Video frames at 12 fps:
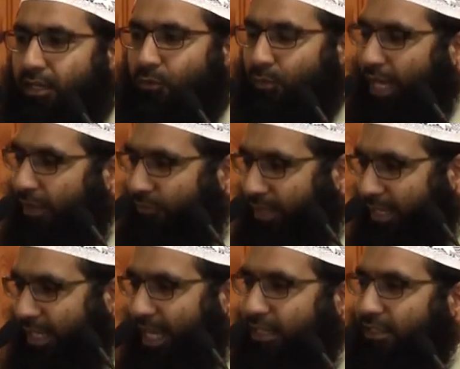We have
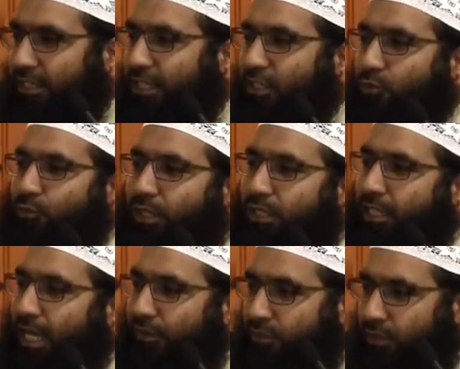neglected, we
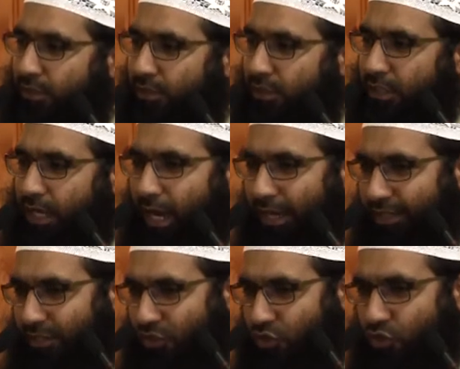never
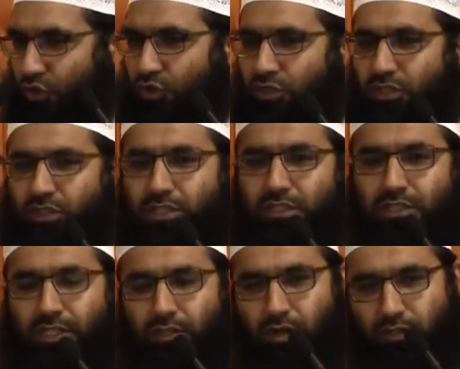understood
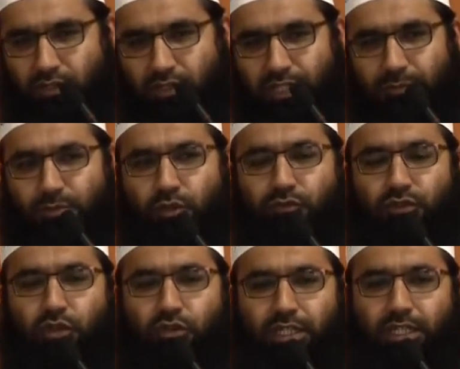the concept of
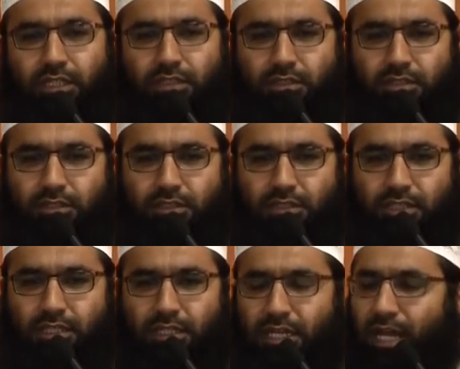Tawheed,
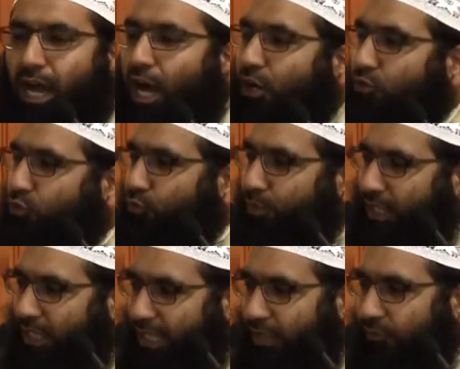how to
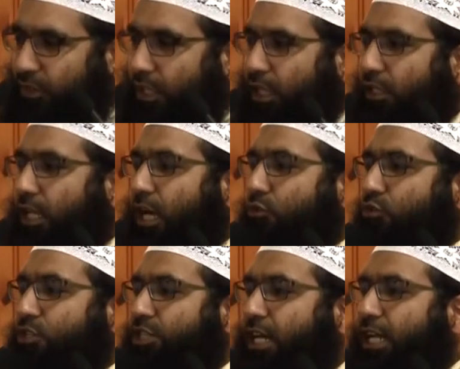believe in Allah
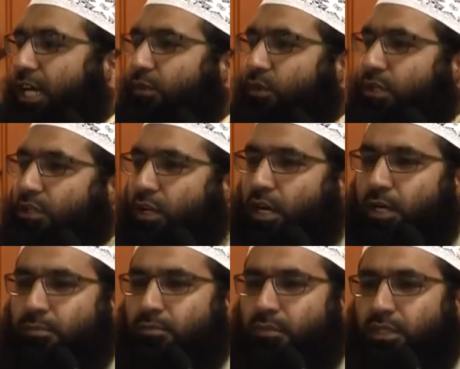Dhul Jalal Ul
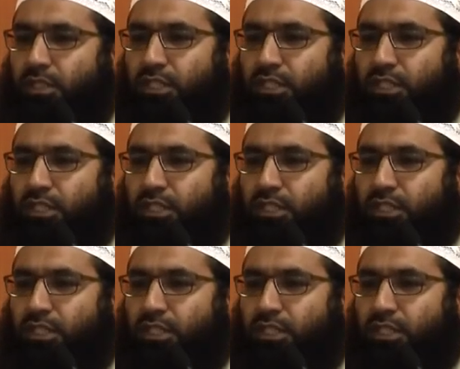Ikram.